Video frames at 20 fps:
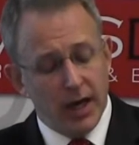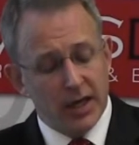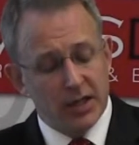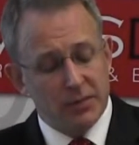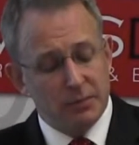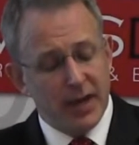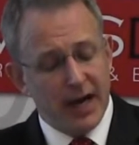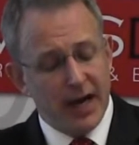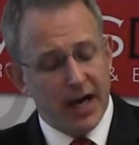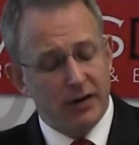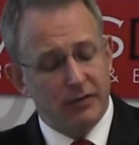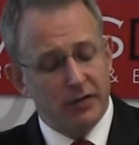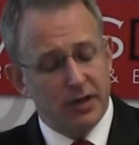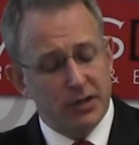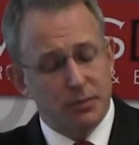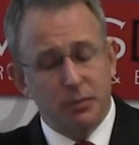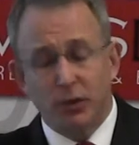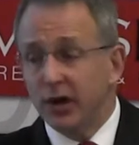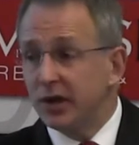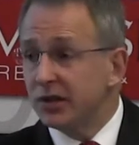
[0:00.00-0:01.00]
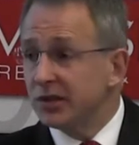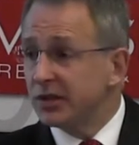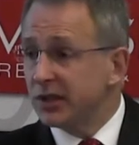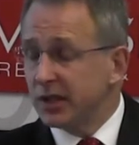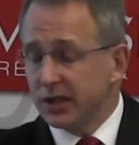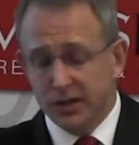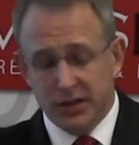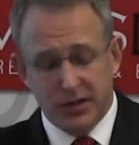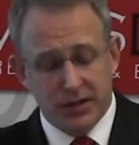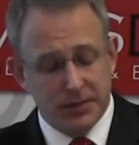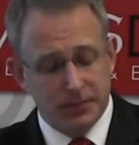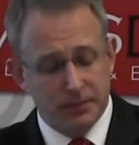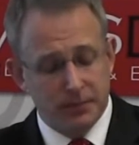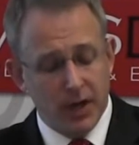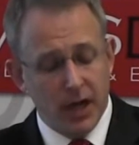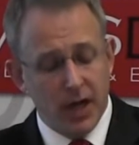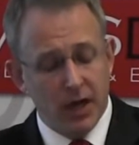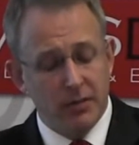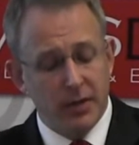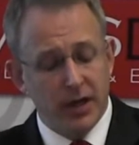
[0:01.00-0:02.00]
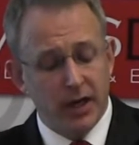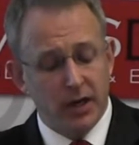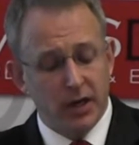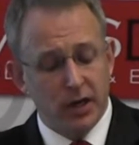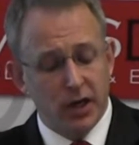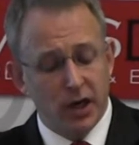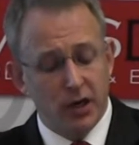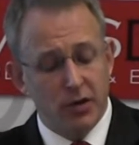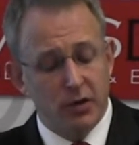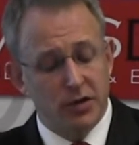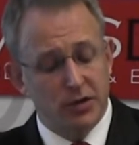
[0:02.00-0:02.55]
As part of this process, NBN Co.